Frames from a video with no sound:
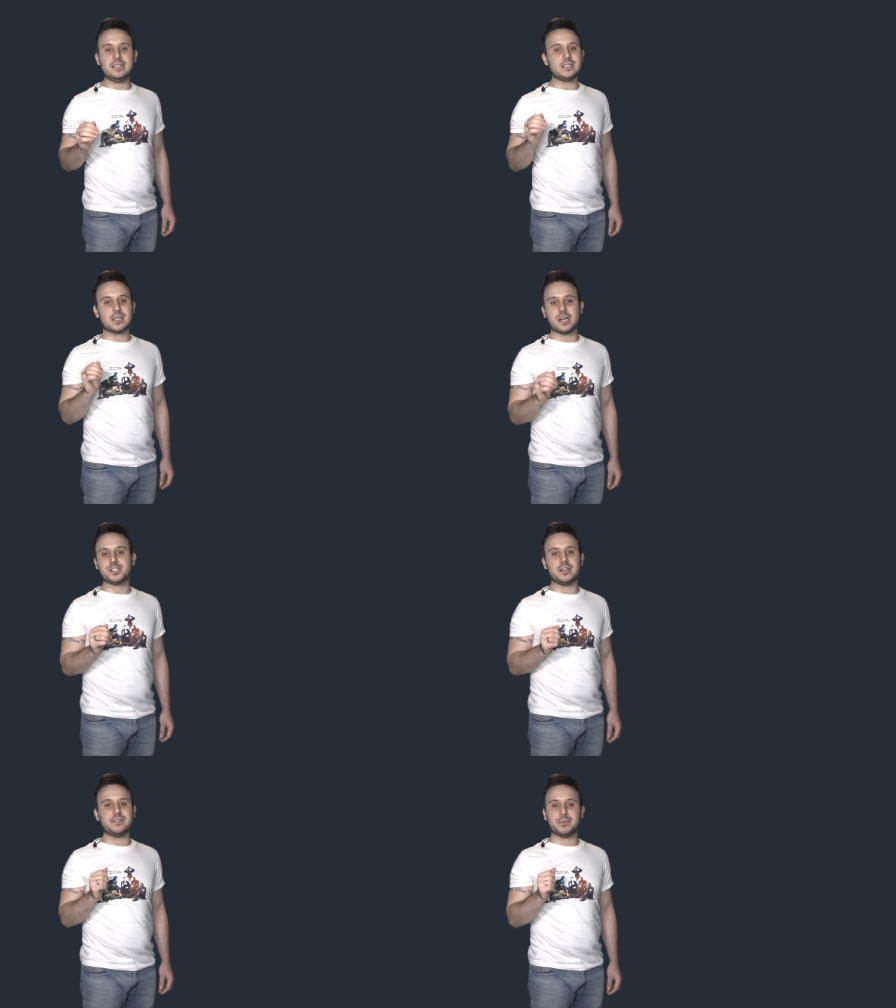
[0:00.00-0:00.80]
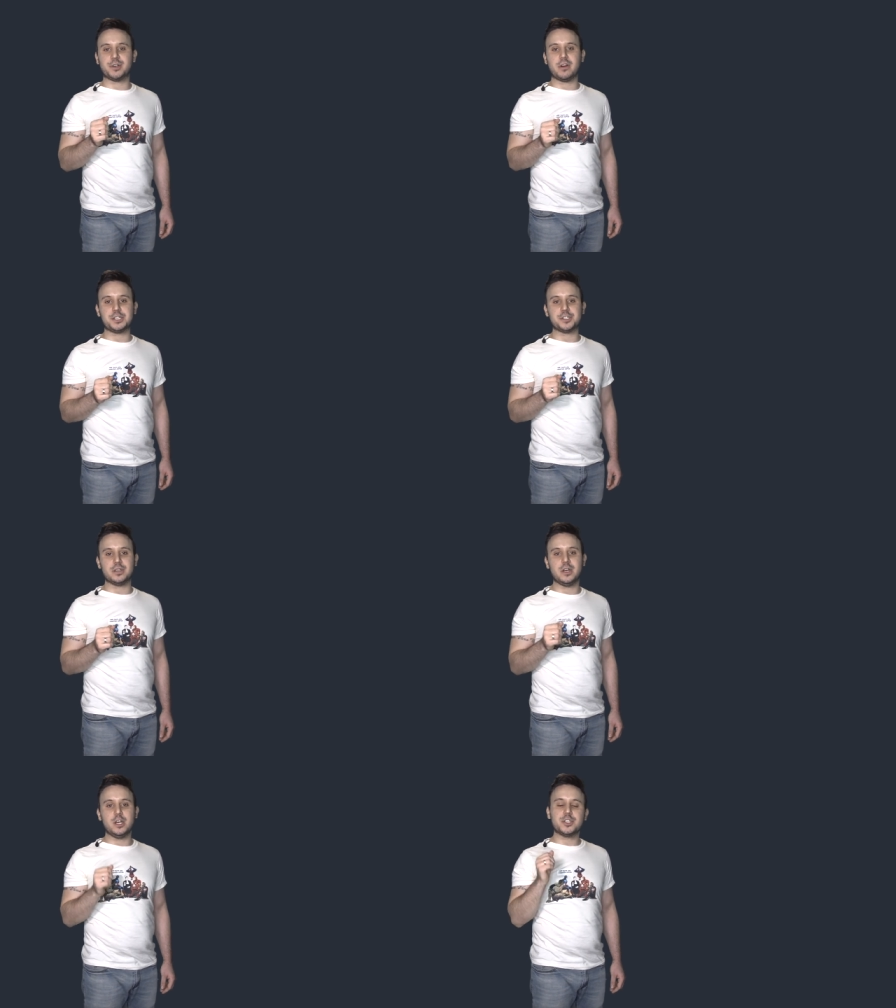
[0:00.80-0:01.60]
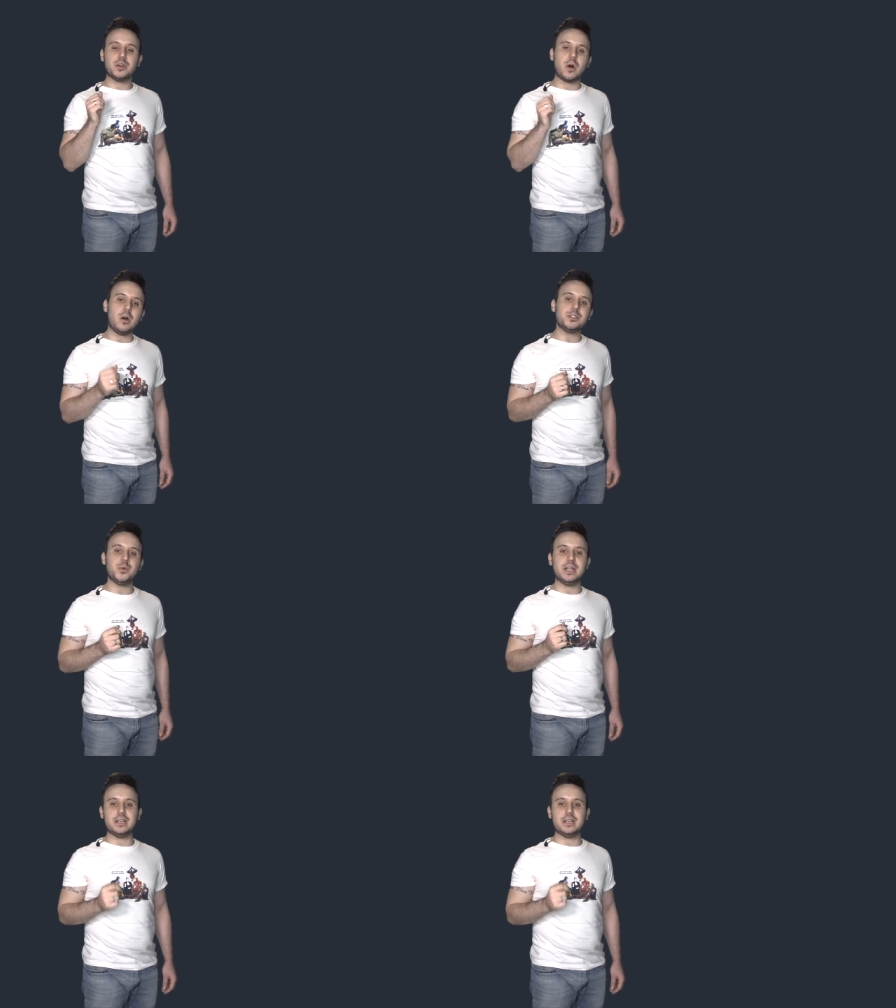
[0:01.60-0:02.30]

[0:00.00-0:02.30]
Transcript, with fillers: discussion of immigration should also